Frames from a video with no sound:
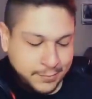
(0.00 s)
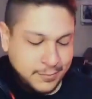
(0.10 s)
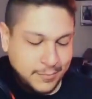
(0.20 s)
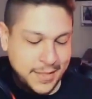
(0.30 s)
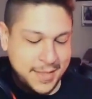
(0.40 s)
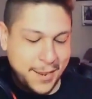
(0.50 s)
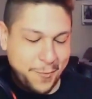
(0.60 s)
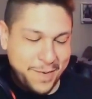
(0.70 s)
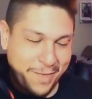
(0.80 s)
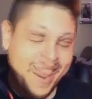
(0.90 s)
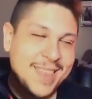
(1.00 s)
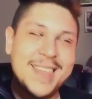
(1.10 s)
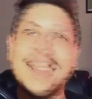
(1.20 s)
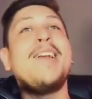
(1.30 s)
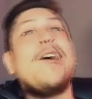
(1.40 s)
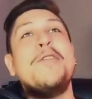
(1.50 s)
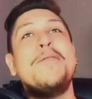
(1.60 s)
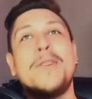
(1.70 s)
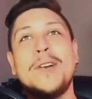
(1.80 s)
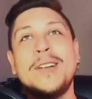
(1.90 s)
then we finally get
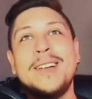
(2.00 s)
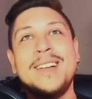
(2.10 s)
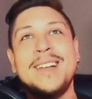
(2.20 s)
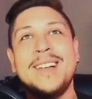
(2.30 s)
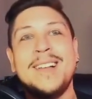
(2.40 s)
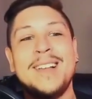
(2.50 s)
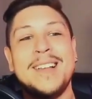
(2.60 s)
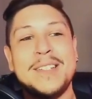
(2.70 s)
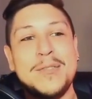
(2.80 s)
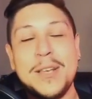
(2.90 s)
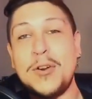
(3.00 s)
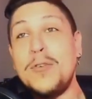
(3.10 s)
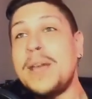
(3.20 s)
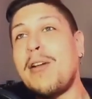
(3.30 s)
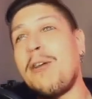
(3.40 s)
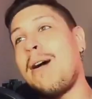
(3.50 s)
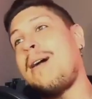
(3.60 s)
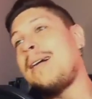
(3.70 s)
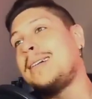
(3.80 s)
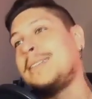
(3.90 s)
over to the coup de grace,
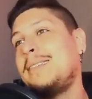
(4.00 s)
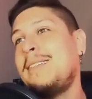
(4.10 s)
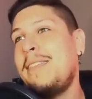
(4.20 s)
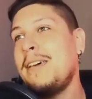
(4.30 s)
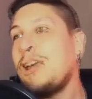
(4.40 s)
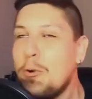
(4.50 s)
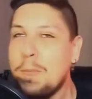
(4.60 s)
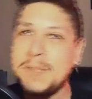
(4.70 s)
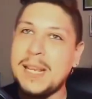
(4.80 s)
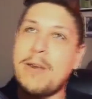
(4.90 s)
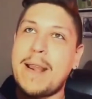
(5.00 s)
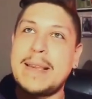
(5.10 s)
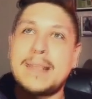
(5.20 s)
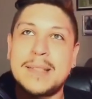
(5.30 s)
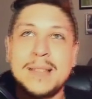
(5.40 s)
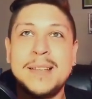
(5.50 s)
the coup de grace